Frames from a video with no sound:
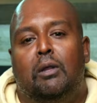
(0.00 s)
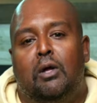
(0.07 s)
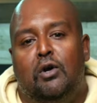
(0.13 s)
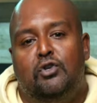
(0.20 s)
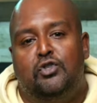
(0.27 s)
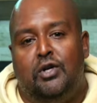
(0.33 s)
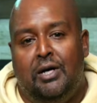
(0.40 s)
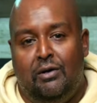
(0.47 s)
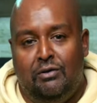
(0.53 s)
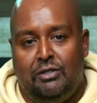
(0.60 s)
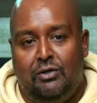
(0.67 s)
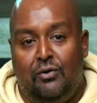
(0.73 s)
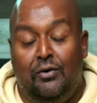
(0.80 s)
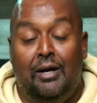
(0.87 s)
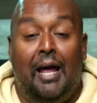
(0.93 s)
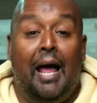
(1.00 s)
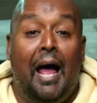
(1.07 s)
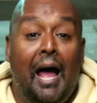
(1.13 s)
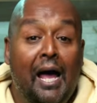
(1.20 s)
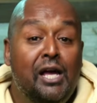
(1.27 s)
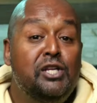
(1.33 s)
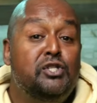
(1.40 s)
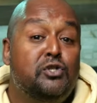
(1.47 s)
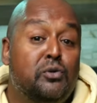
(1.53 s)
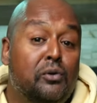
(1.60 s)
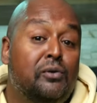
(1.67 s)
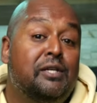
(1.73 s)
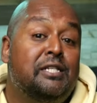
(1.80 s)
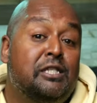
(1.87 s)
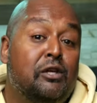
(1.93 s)
for a larger household, I
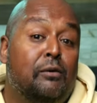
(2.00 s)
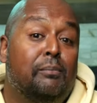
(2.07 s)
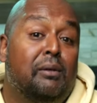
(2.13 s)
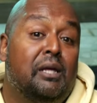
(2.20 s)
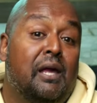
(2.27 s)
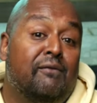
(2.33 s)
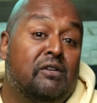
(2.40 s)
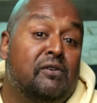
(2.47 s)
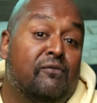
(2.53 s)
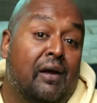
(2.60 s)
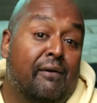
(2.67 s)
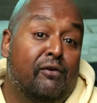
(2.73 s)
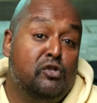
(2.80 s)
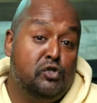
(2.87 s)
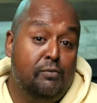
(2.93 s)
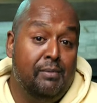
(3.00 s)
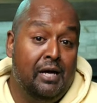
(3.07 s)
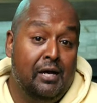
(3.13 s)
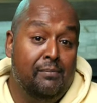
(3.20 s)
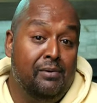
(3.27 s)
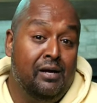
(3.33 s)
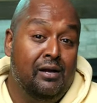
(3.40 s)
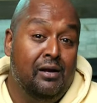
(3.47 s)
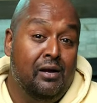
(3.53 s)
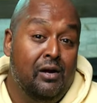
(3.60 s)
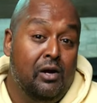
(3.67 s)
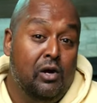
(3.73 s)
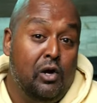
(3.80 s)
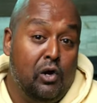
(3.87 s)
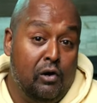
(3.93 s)
truly still believe is 500 megabit
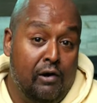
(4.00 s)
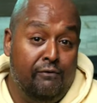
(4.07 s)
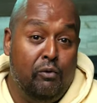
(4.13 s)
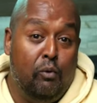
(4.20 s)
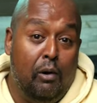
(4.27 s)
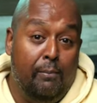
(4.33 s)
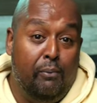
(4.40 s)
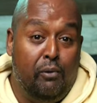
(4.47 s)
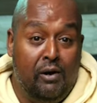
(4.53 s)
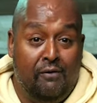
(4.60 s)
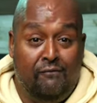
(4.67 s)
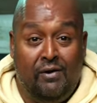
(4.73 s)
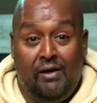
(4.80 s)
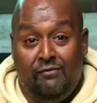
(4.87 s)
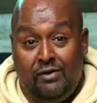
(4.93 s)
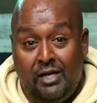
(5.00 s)
or even 1.5